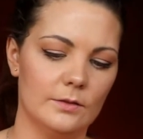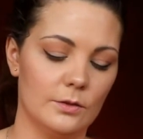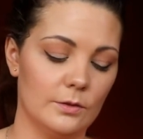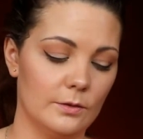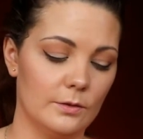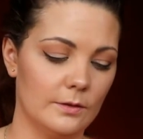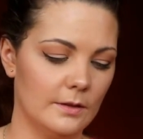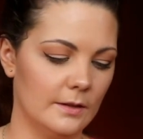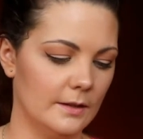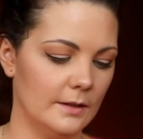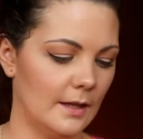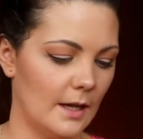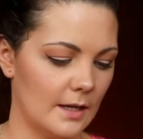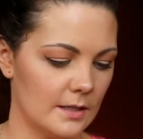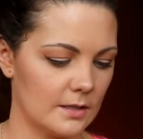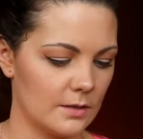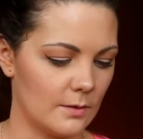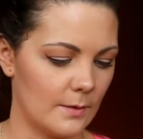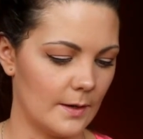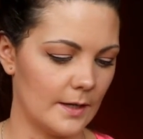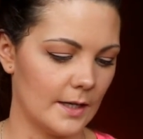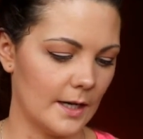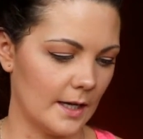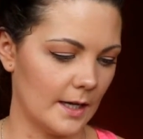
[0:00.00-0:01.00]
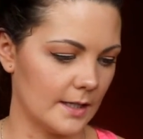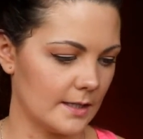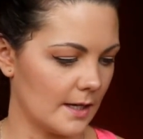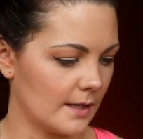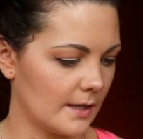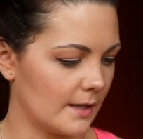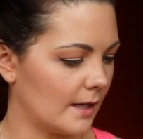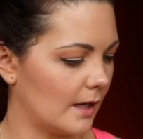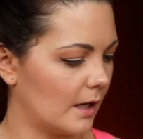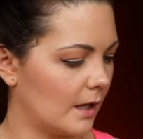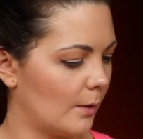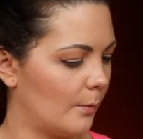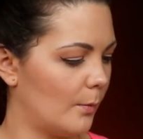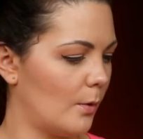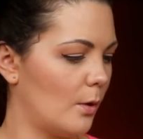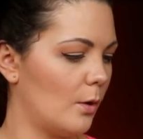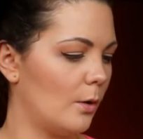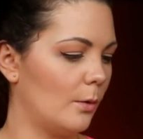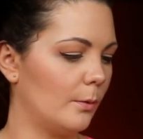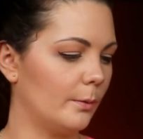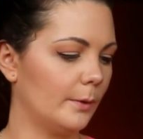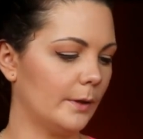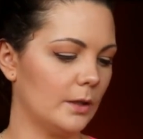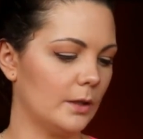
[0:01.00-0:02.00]
So that's quite nice. I think I'll
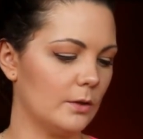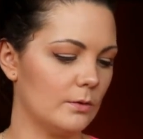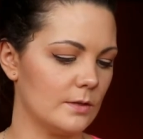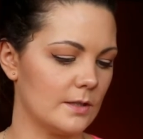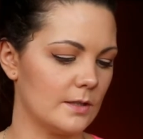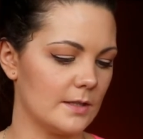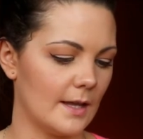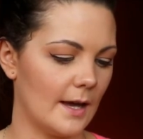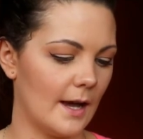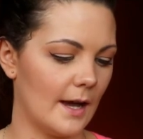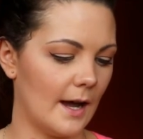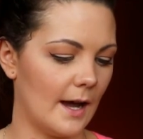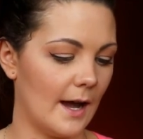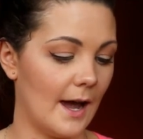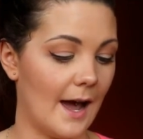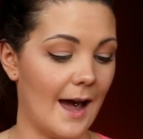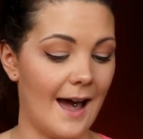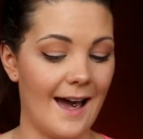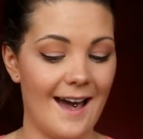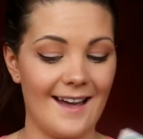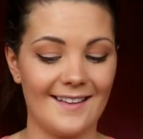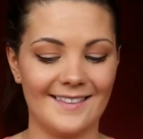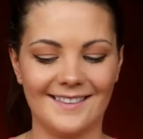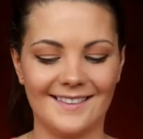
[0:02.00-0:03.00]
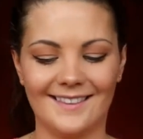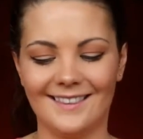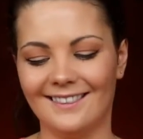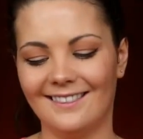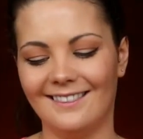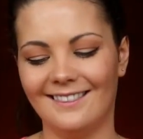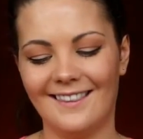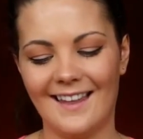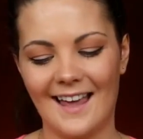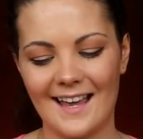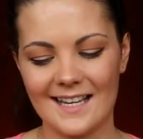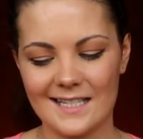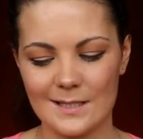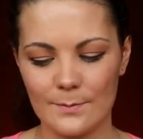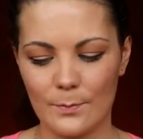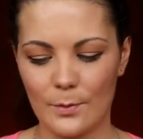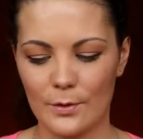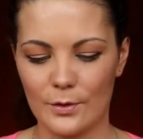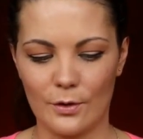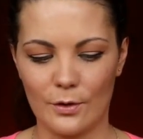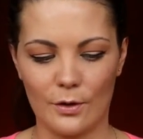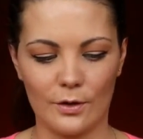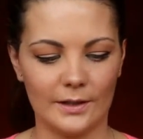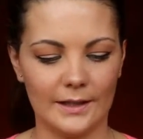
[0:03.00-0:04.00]
probably use that. And last
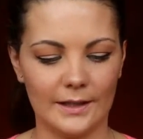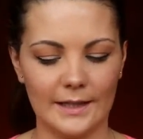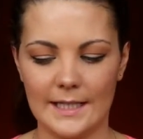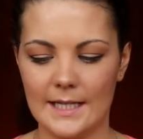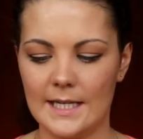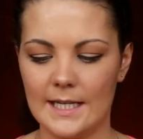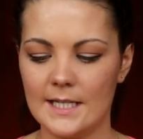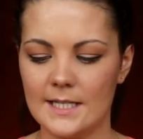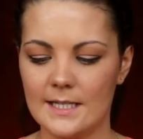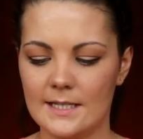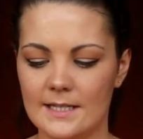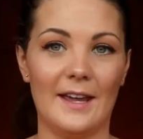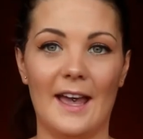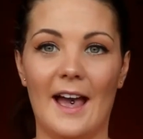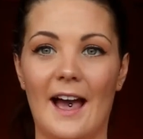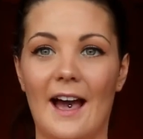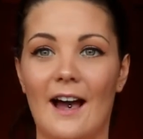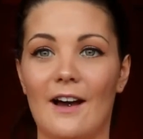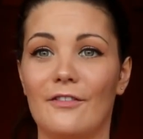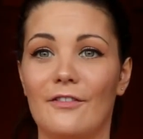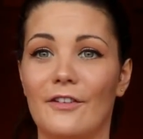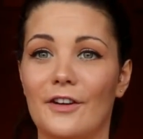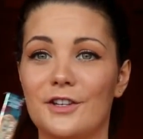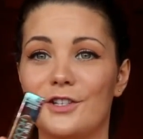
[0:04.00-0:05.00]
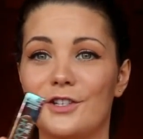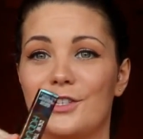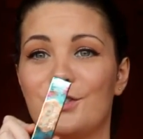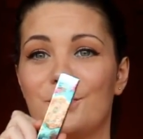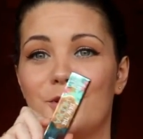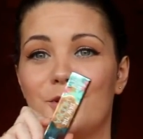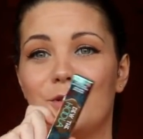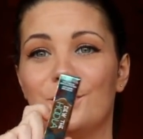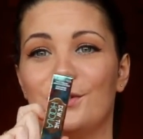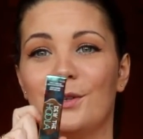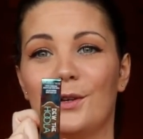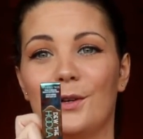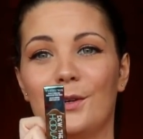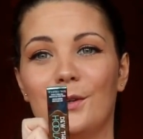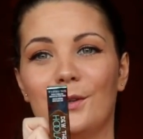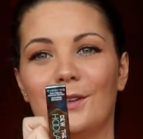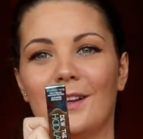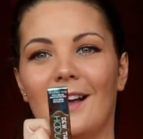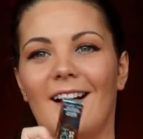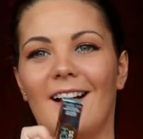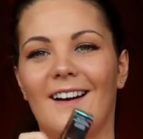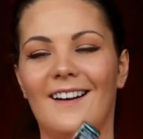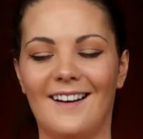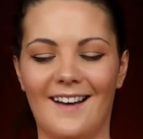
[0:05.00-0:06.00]
but not least, we have Dew the
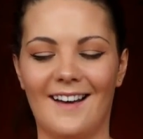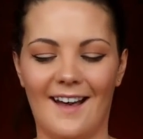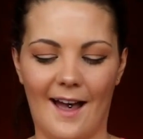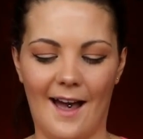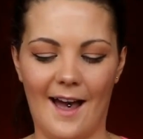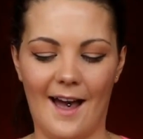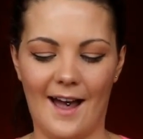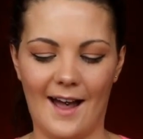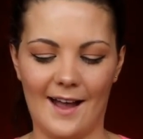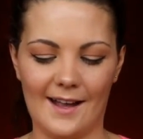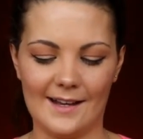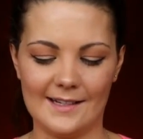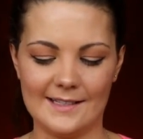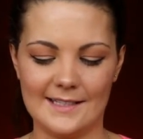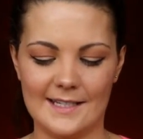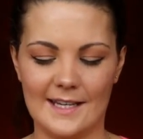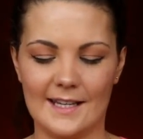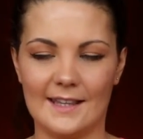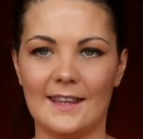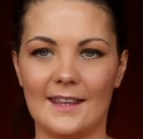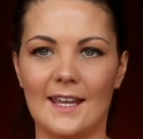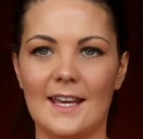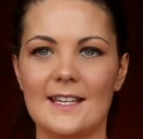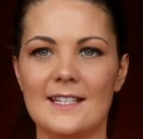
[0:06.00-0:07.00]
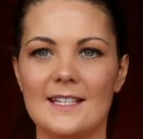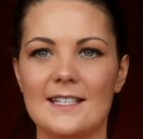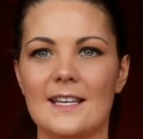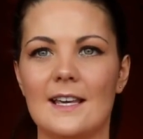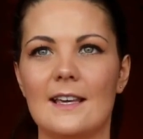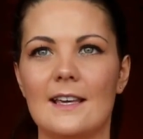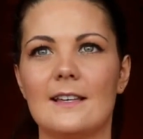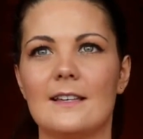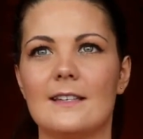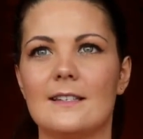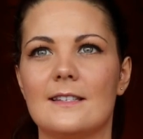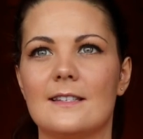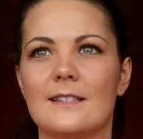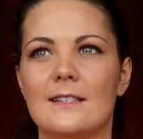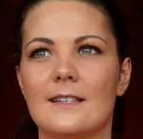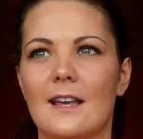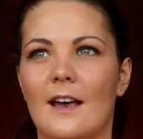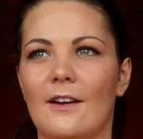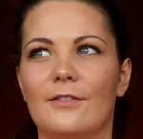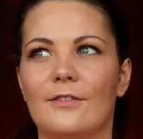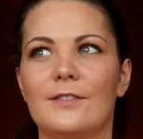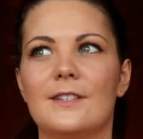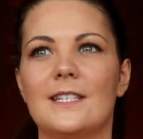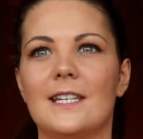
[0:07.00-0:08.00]
Hoola. And this is,
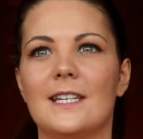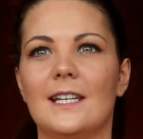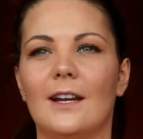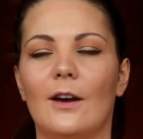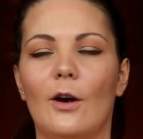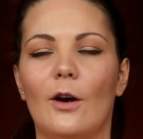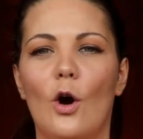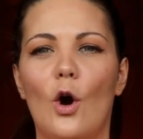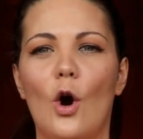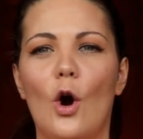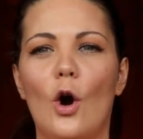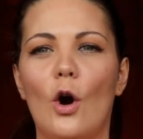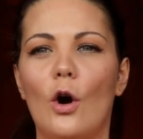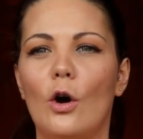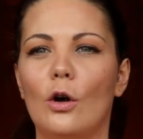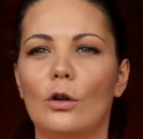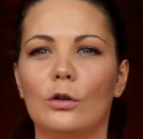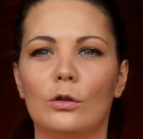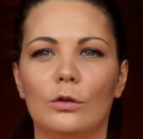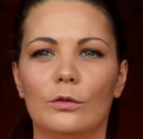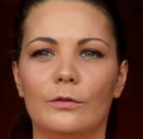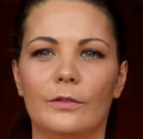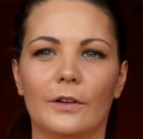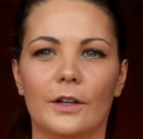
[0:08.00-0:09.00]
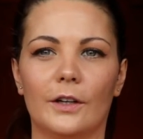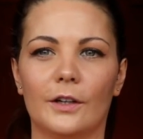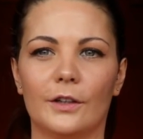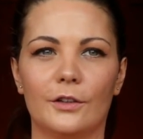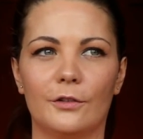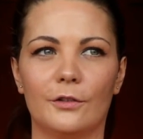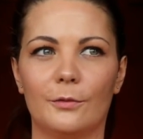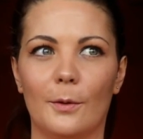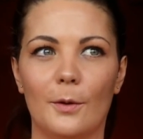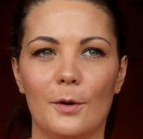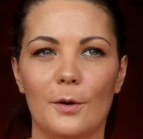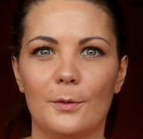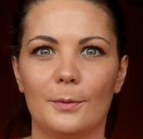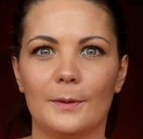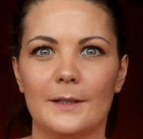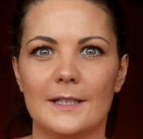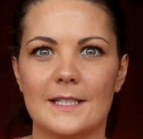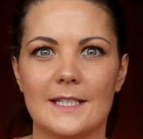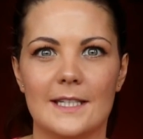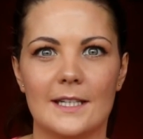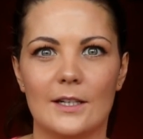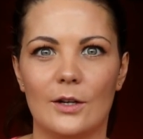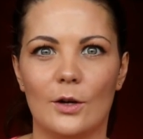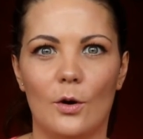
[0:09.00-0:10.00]
I've seen it all over, you've probably
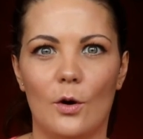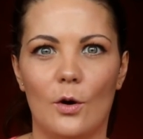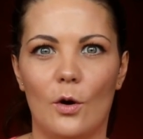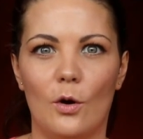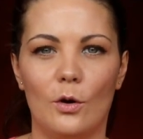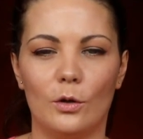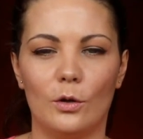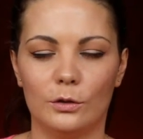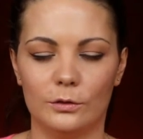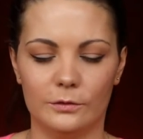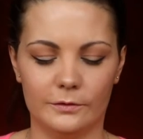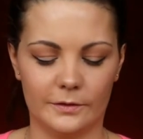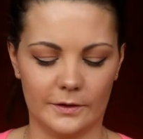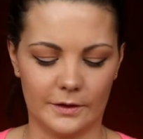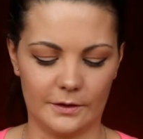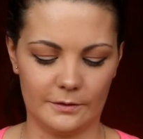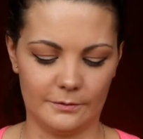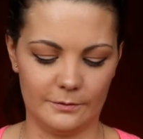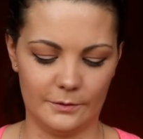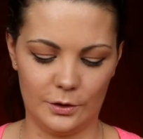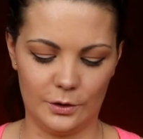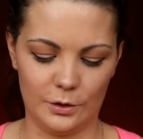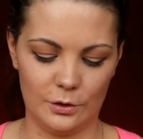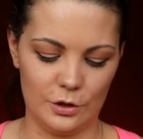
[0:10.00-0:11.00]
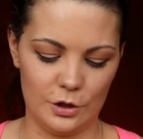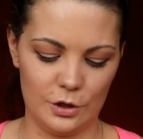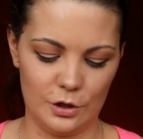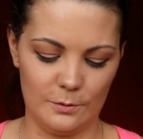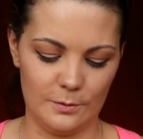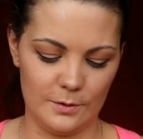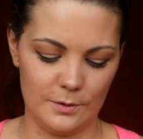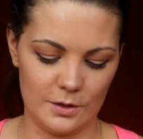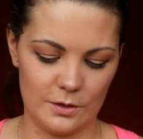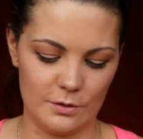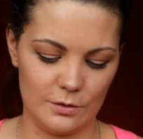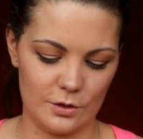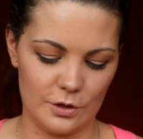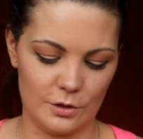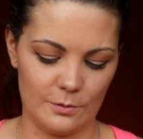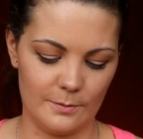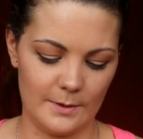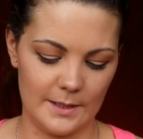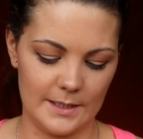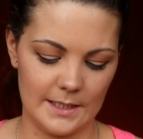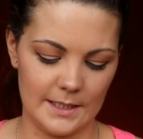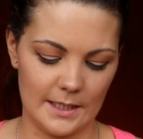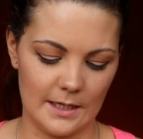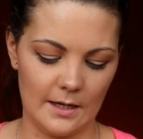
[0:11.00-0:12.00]
seen it all over YouTube and social
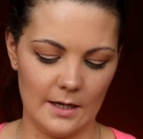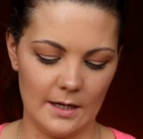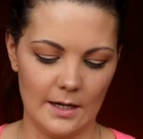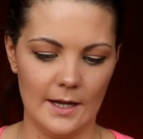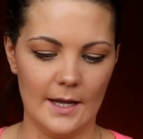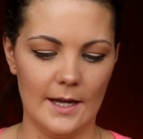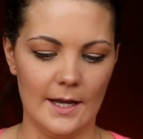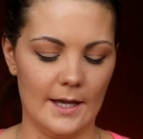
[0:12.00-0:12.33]
media.